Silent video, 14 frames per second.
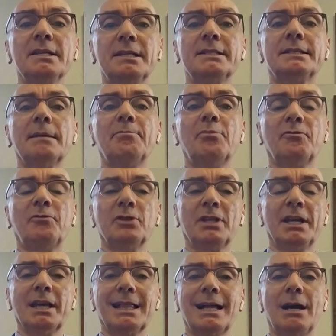since they put
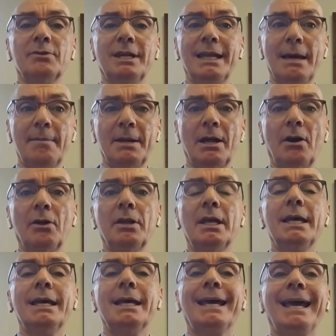foot on the ground in Lebanon,
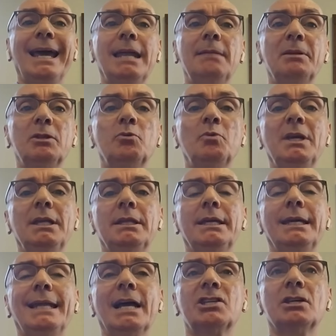and between
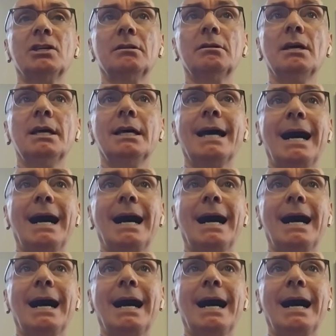the election.